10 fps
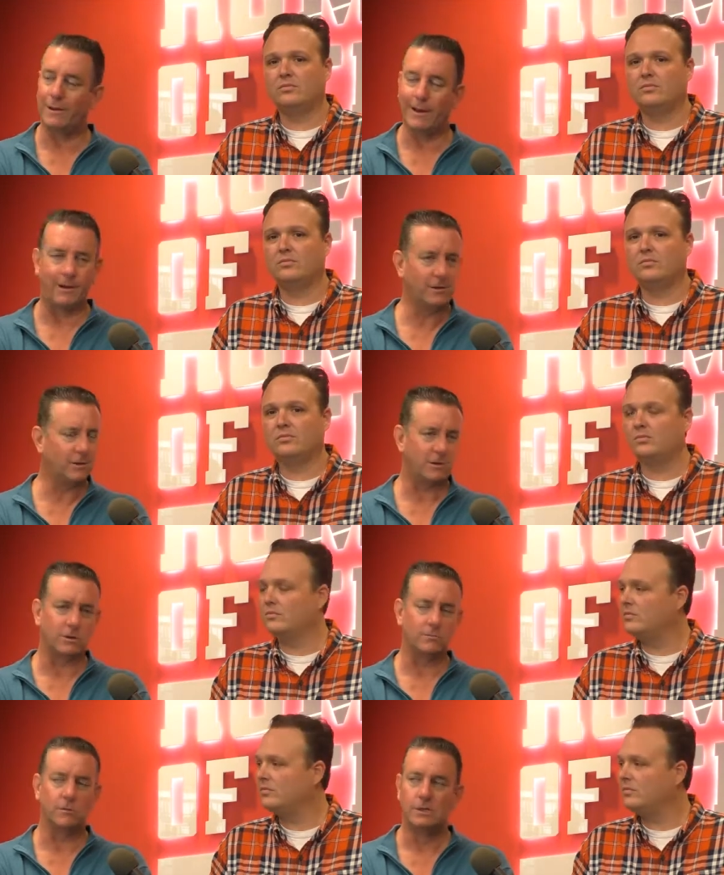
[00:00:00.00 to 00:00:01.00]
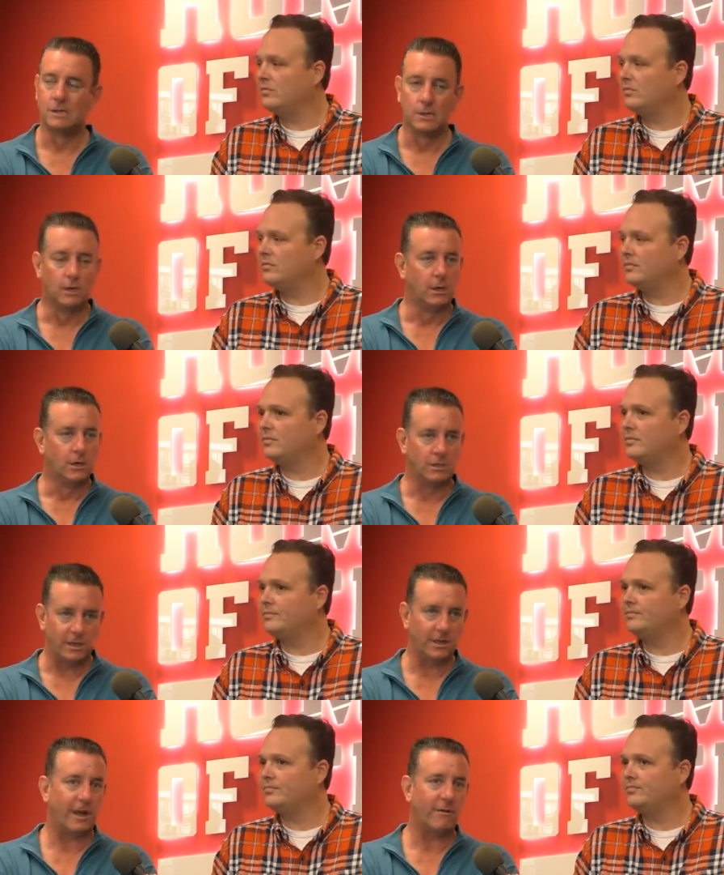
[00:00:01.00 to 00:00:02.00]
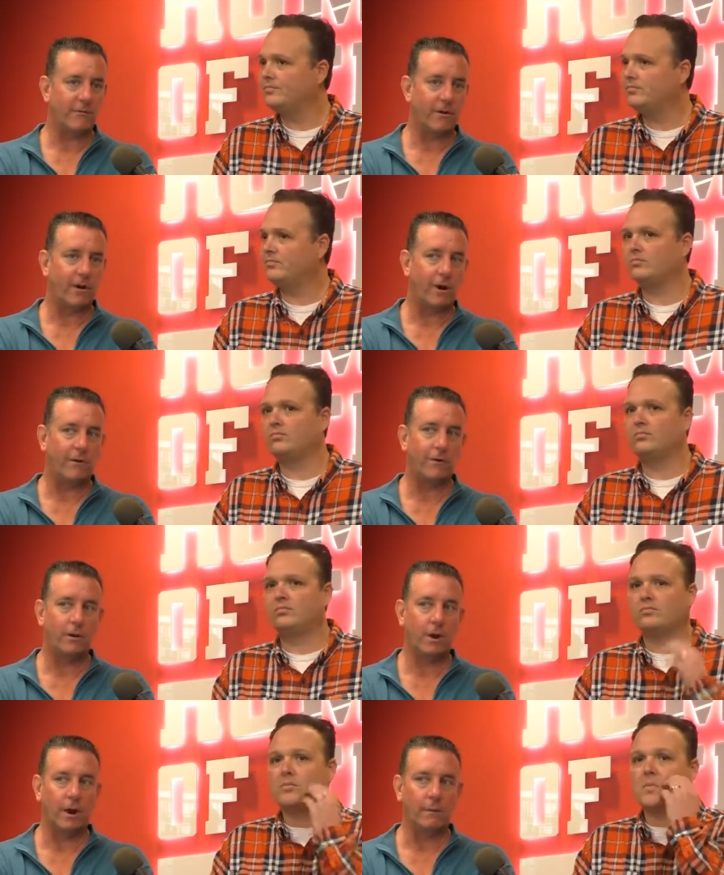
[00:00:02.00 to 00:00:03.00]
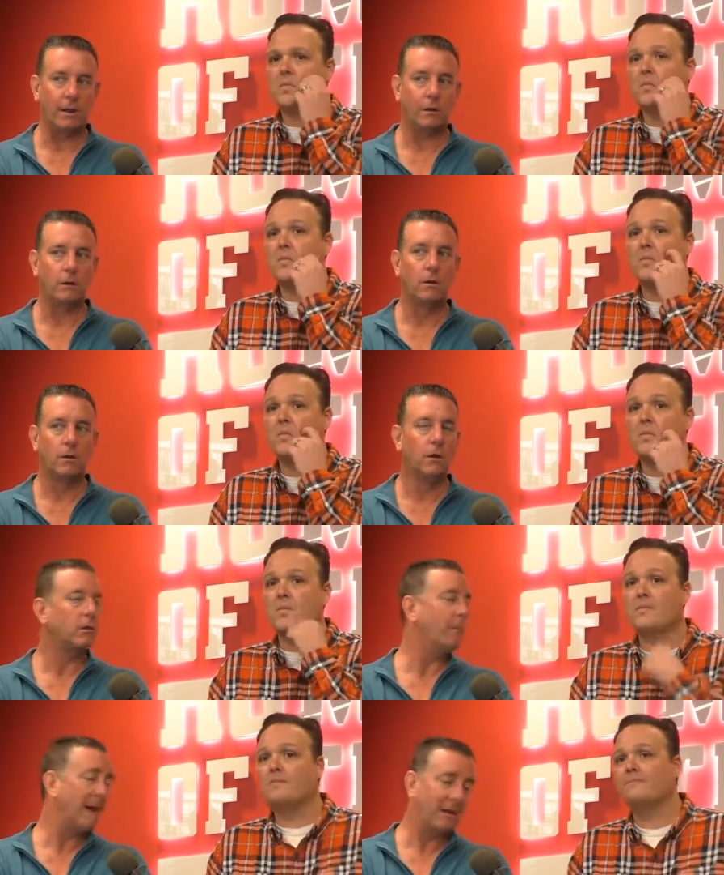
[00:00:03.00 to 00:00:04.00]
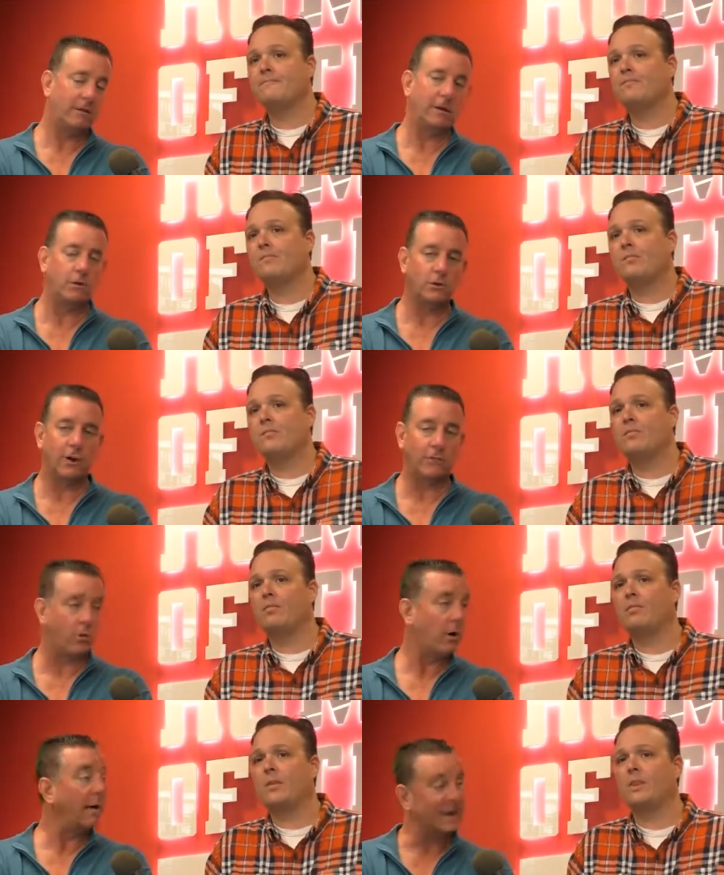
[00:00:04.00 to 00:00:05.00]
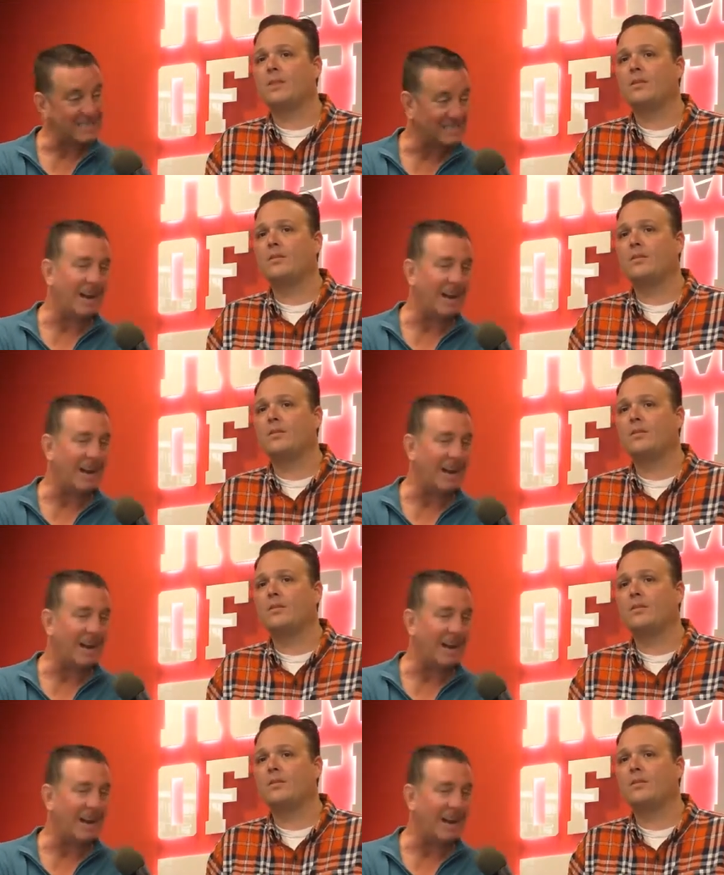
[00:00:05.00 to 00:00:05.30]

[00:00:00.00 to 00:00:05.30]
Speaker 1: yeah, you just don't see that very often. I mean, the main thing that you have to worry about, at least